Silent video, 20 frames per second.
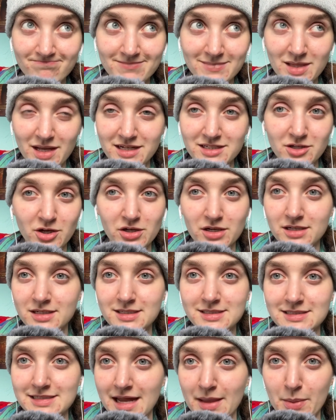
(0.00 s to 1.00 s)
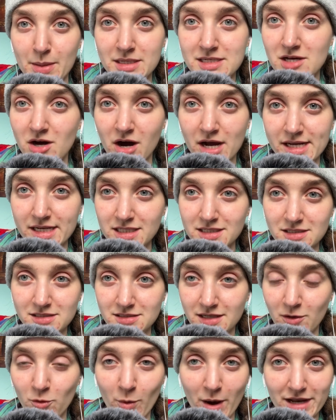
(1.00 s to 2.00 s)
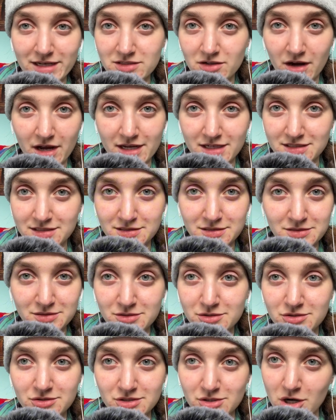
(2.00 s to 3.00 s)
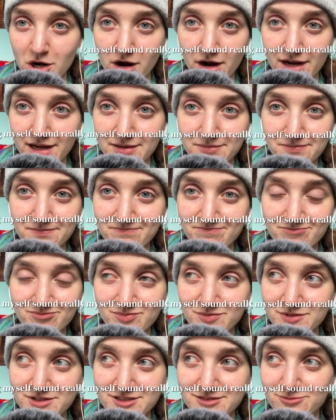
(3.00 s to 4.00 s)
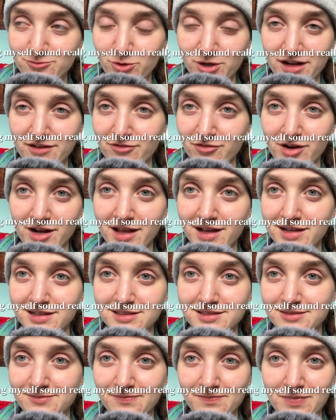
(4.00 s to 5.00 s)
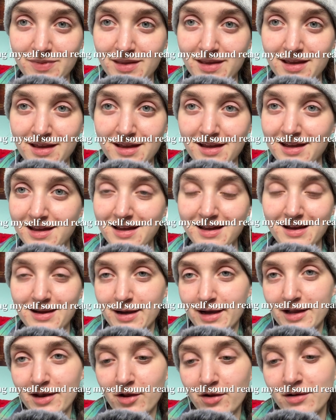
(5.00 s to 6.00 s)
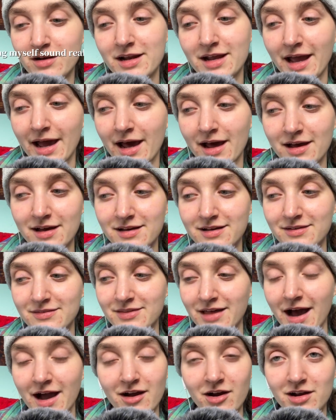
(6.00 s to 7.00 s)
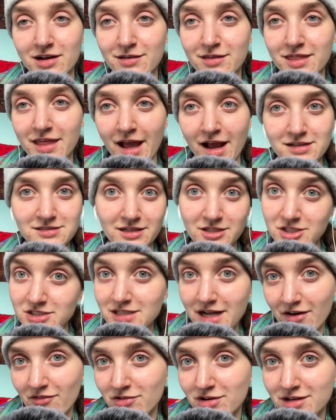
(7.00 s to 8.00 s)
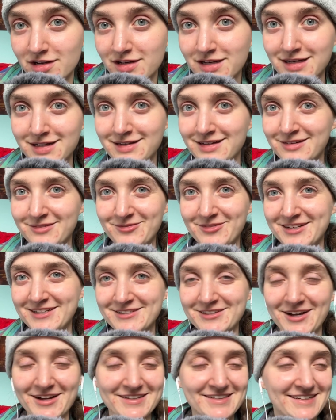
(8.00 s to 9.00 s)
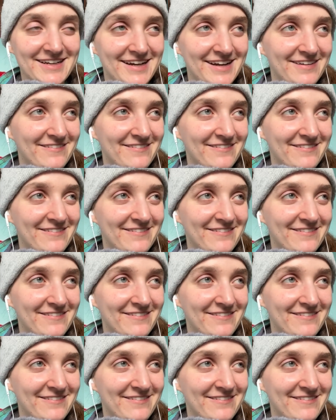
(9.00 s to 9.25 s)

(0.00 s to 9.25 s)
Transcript: I don't understand the tyres, like wet tyres, dry, whatever it is. I don't get that kind of thing because I just haven't researched it.